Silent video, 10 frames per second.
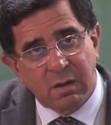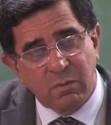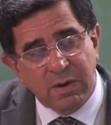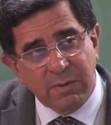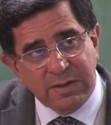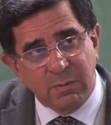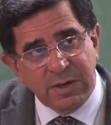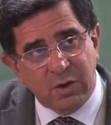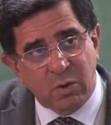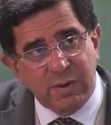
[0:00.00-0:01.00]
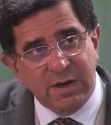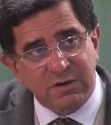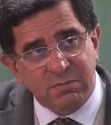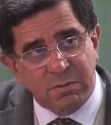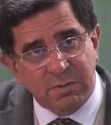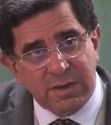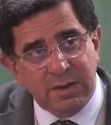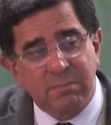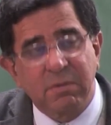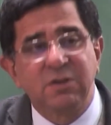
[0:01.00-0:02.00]
weather window when it is
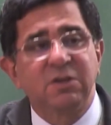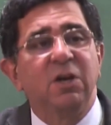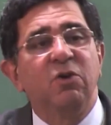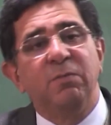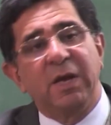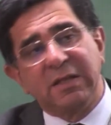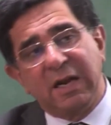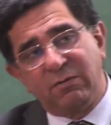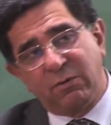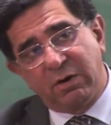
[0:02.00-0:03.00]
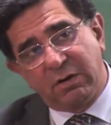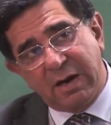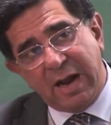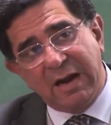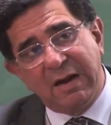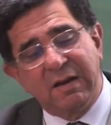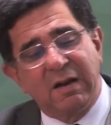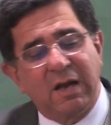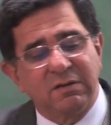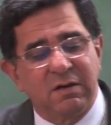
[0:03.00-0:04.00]
permitted, but still you make that for
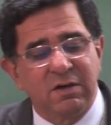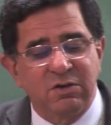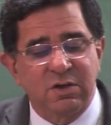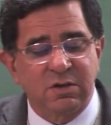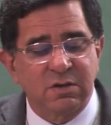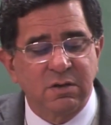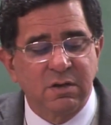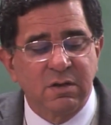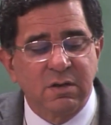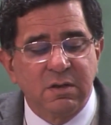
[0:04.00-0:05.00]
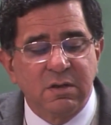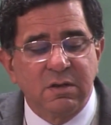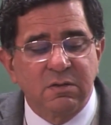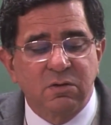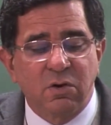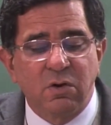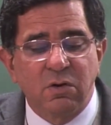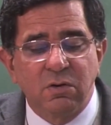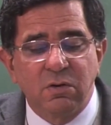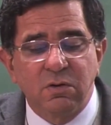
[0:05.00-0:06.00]
handling larger leachate.
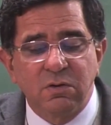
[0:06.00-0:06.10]
So